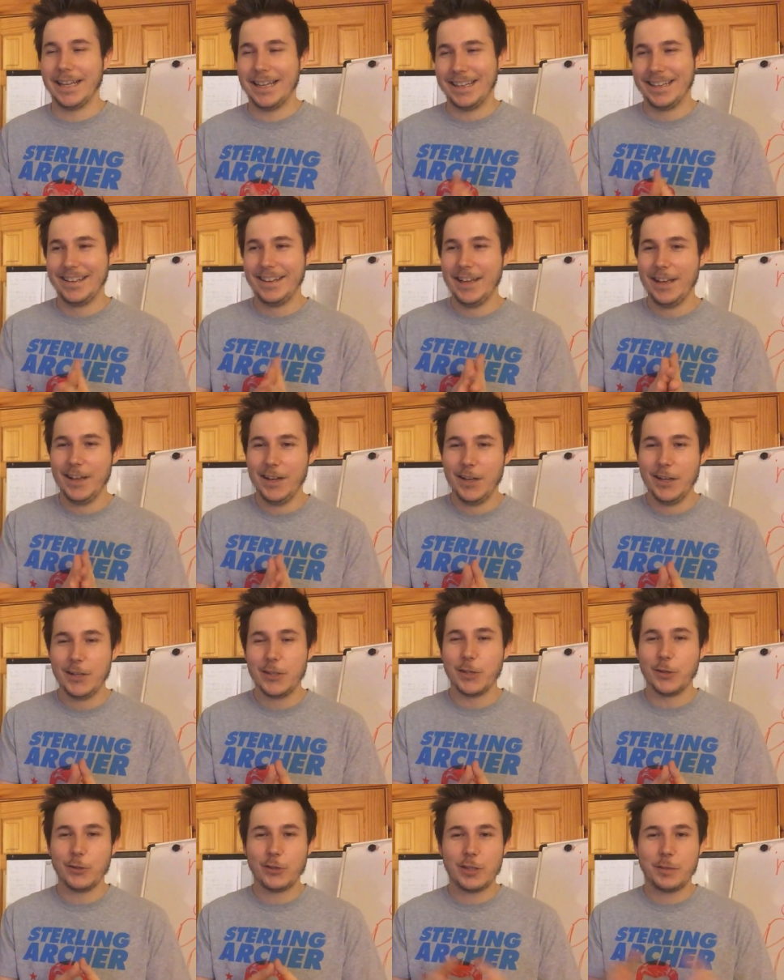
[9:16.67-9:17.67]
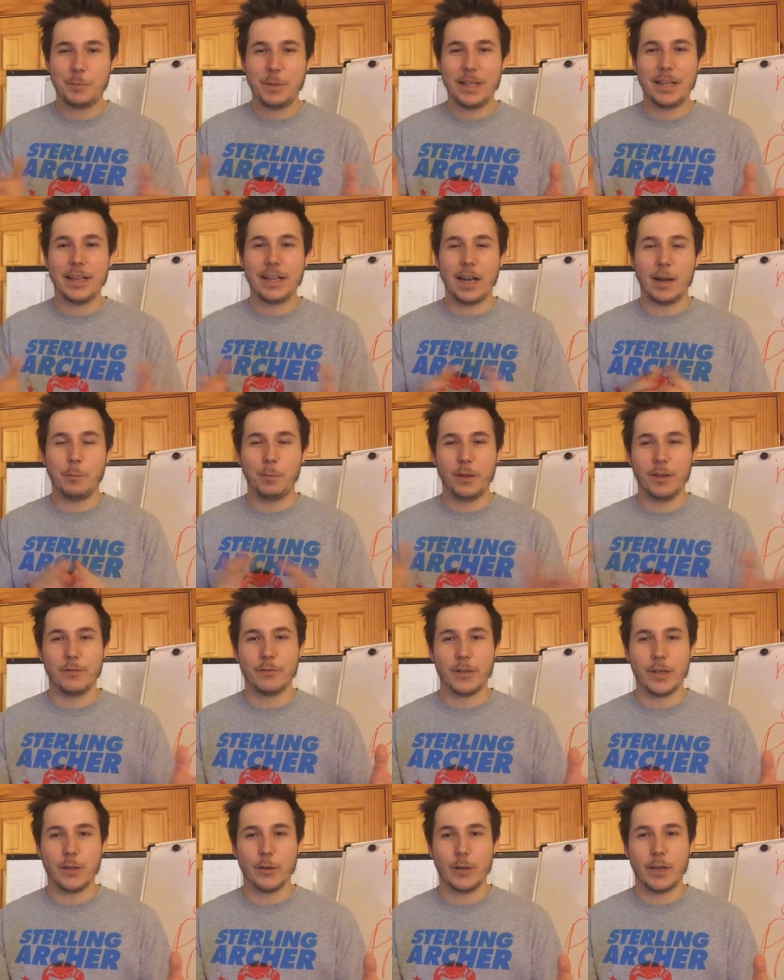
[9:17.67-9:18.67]
like don't just be like I play
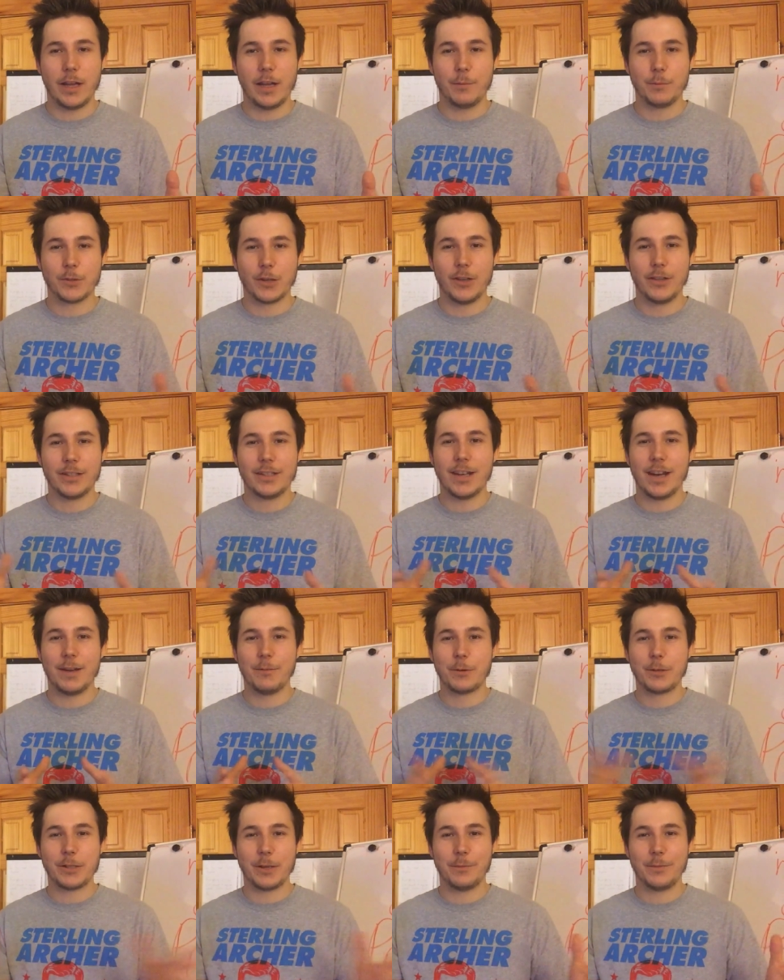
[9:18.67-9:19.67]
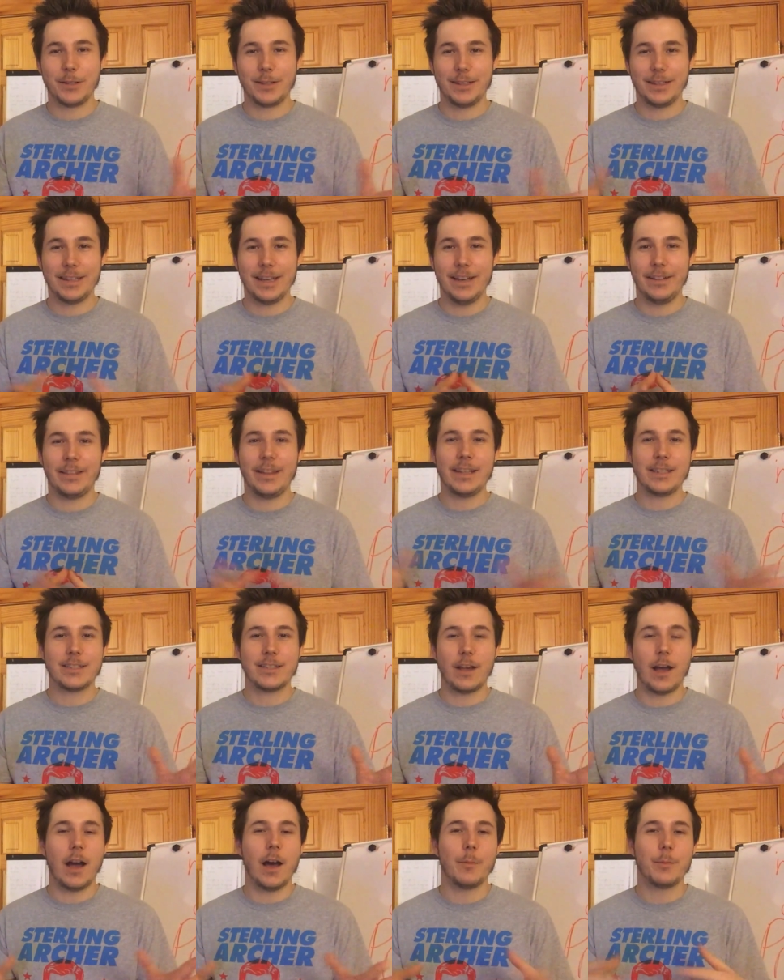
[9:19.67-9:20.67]
video games all the time or something like that.
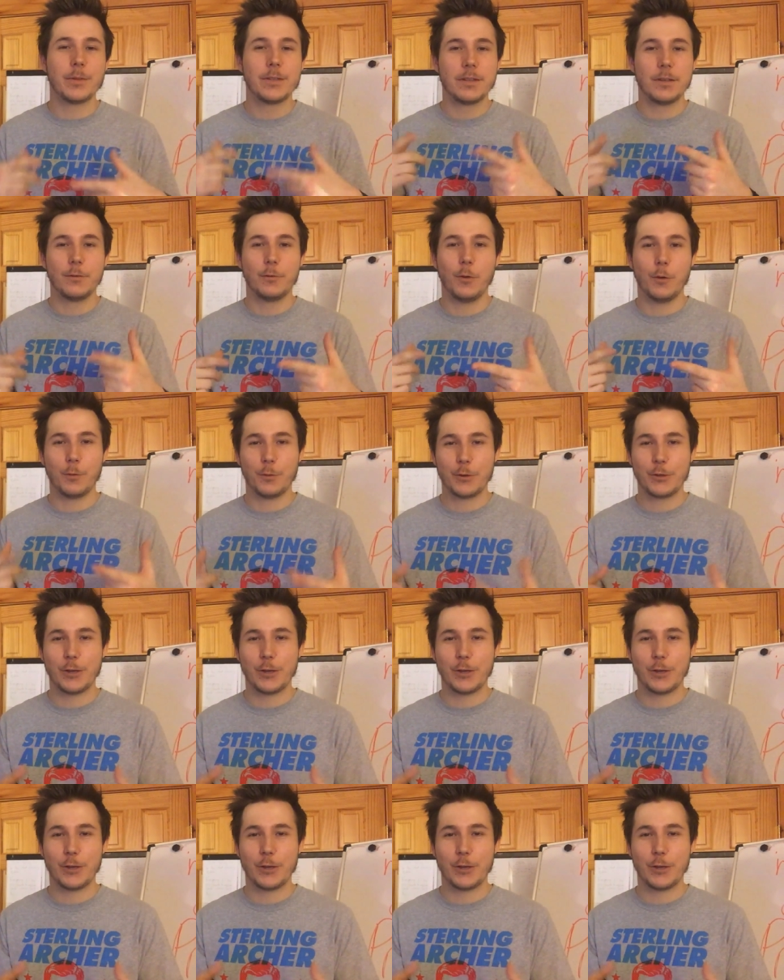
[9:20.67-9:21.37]
That's the opposite of what we're